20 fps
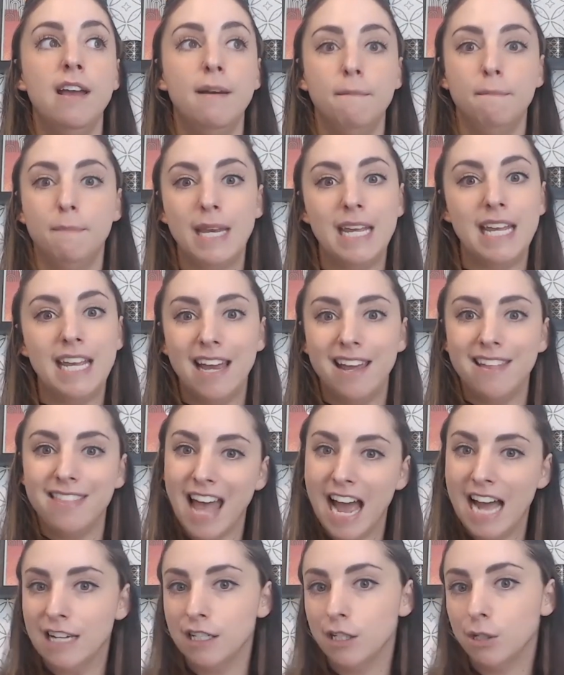be in
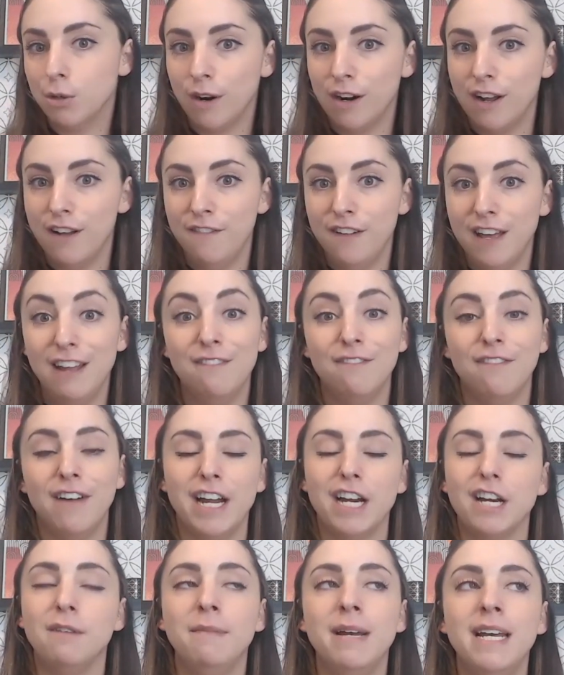that sort of
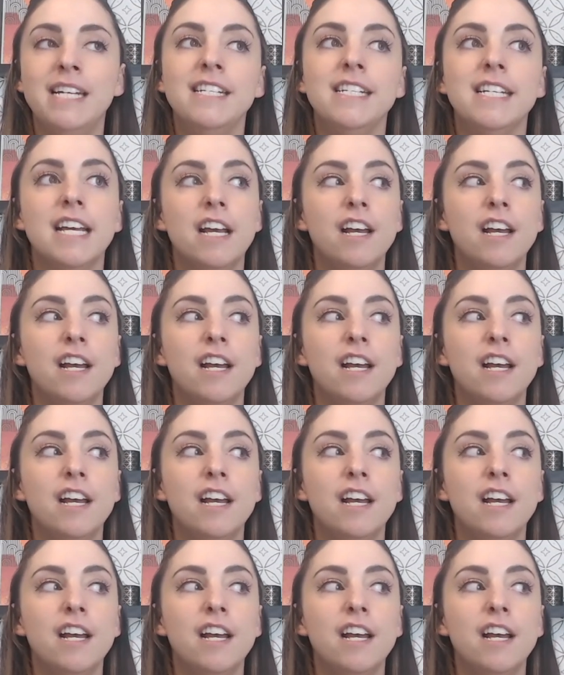environment.